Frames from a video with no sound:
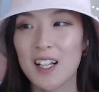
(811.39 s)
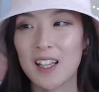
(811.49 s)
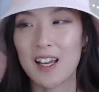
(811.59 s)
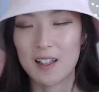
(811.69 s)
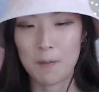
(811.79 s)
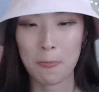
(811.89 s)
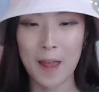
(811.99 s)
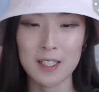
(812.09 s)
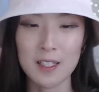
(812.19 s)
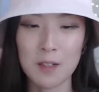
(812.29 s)
like,
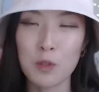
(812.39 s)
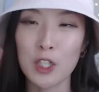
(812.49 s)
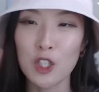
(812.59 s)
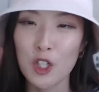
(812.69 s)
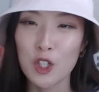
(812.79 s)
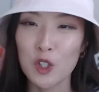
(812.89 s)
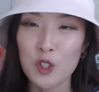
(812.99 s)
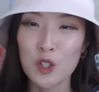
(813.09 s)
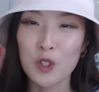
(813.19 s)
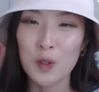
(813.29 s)
that's someone
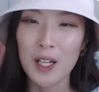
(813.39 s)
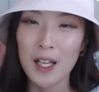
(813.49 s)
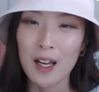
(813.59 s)
who.